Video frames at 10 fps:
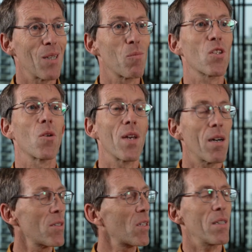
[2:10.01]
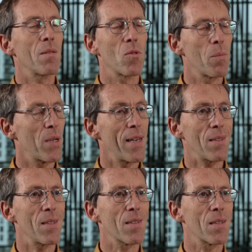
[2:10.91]
So they are not
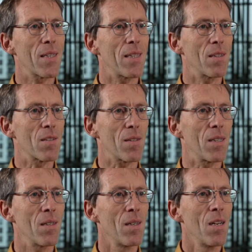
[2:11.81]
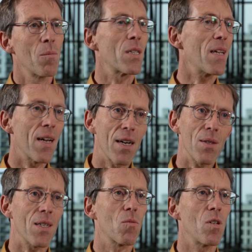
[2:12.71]
replaced instantaneously. But yeah, I
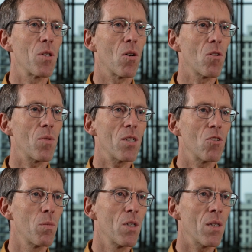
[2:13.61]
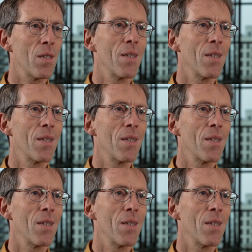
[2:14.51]
think it will be all renewable.